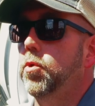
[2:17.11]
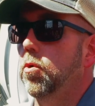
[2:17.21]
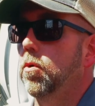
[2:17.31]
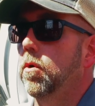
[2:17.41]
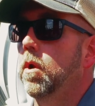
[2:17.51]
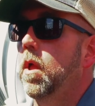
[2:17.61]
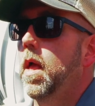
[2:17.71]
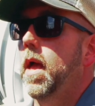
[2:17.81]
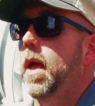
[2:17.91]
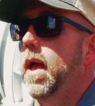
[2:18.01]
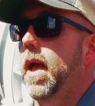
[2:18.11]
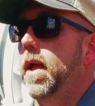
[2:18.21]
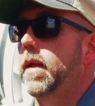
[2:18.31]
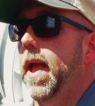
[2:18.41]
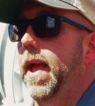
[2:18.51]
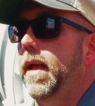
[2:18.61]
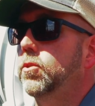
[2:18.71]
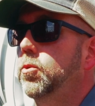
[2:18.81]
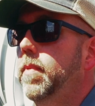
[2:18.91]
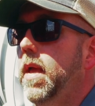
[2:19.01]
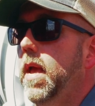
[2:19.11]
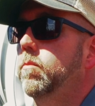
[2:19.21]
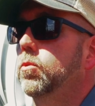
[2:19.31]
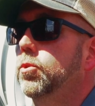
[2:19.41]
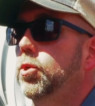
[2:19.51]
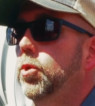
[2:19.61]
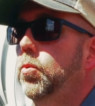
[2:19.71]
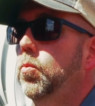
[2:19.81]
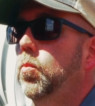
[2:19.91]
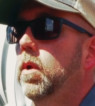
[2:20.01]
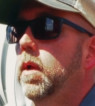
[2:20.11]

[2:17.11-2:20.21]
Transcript: pure and to be able to